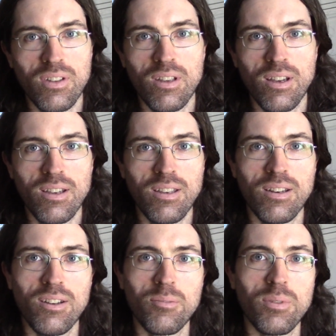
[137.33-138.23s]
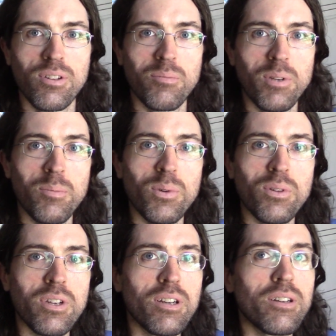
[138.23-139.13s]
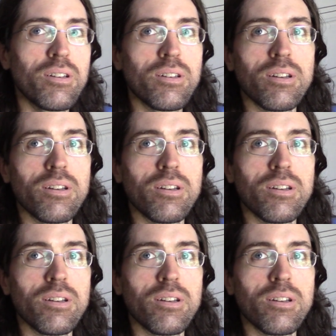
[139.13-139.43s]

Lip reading: I can help other people here.